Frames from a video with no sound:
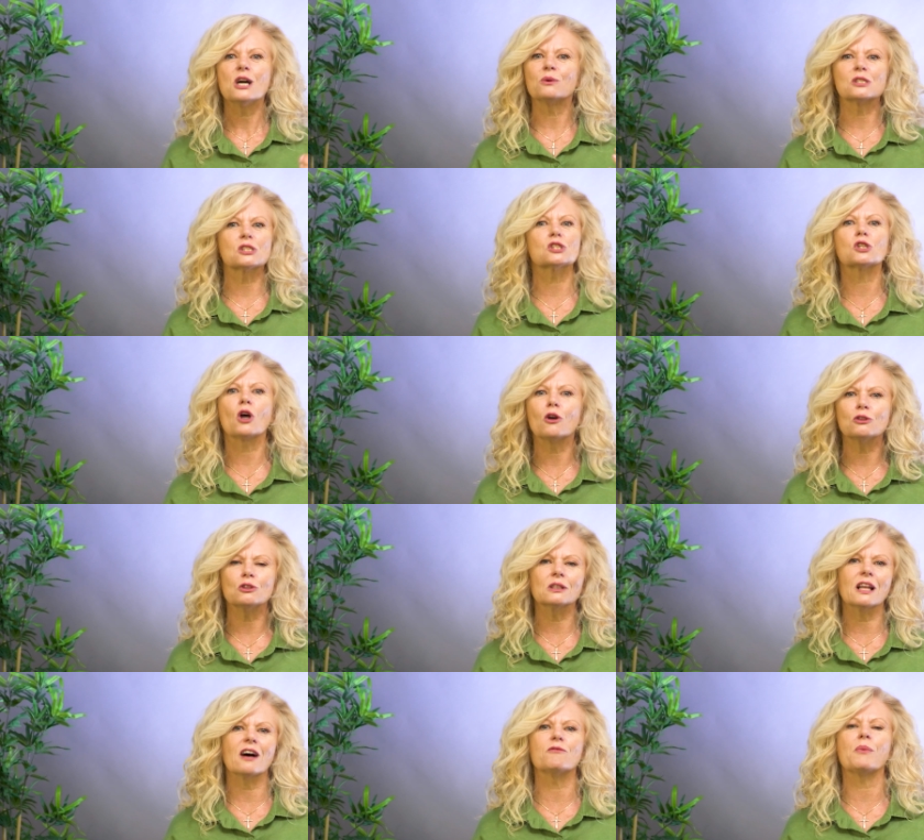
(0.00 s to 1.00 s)
who has shown
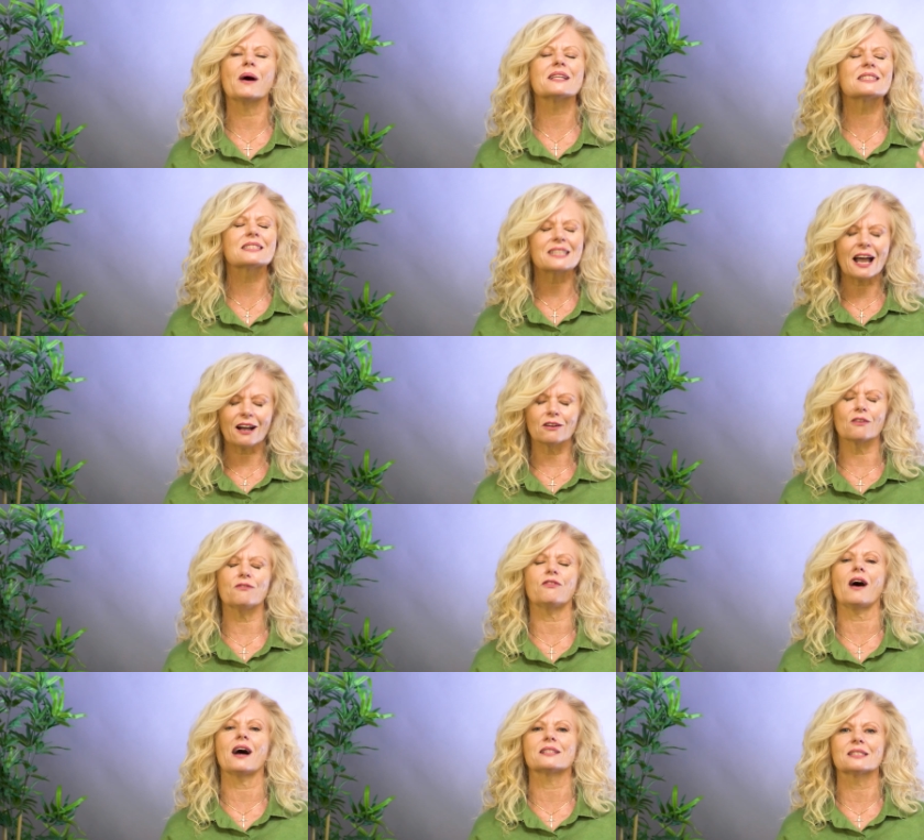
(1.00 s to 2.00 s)
you love by
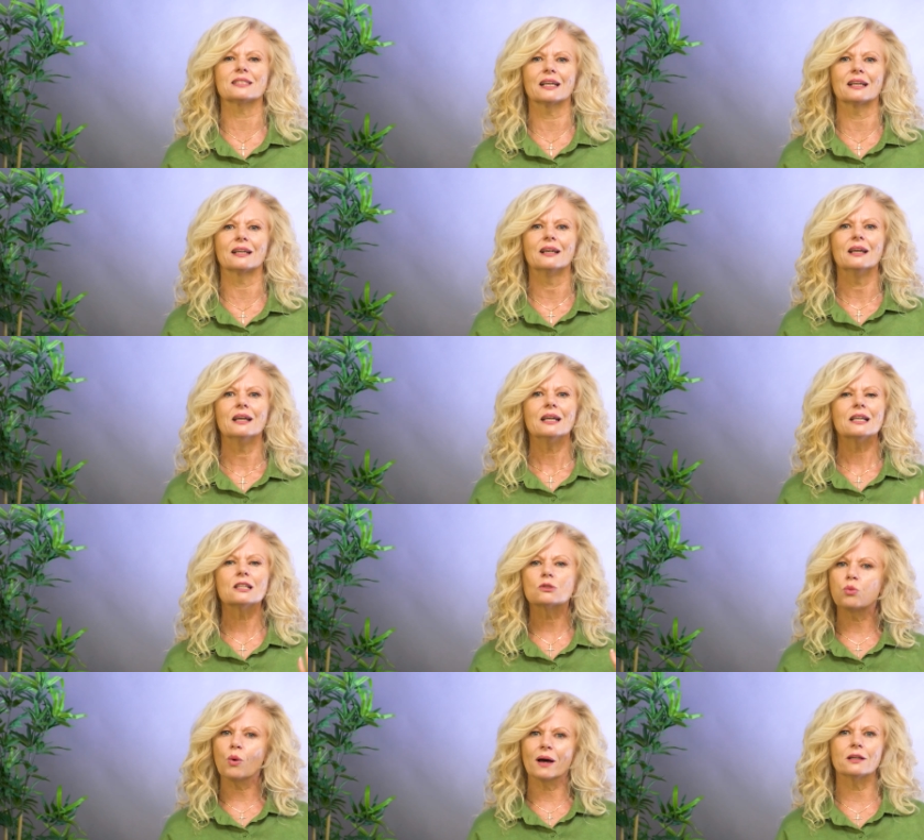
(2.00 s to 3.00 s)
sacrificing
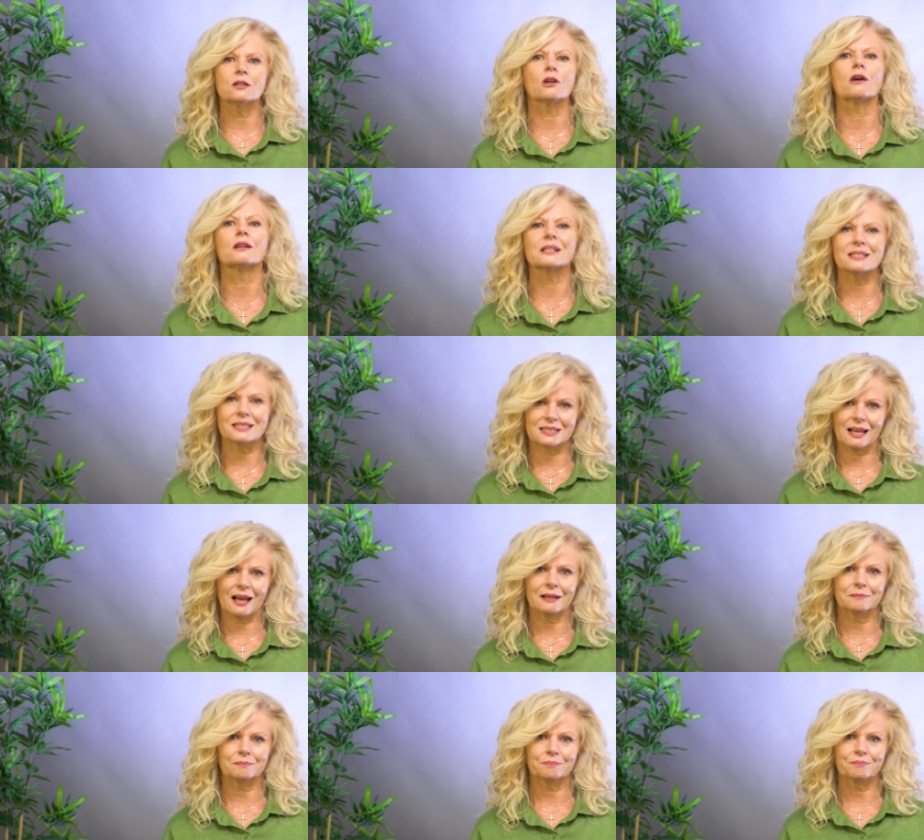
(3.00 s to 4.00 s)
his one and only
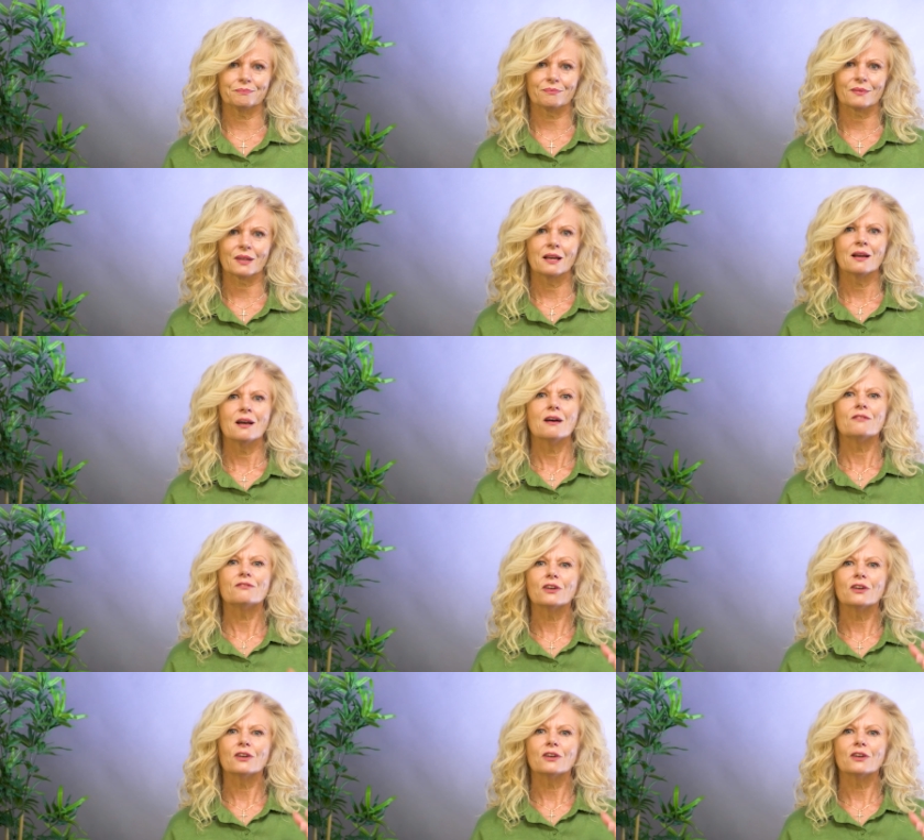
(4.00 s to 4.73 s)
Son.